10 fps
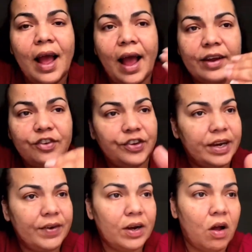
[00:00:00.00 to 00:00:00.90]
I
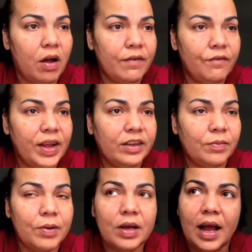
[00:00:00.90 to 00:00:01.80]
share it on
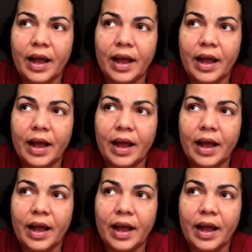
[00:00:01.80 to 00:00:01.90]
Facebook.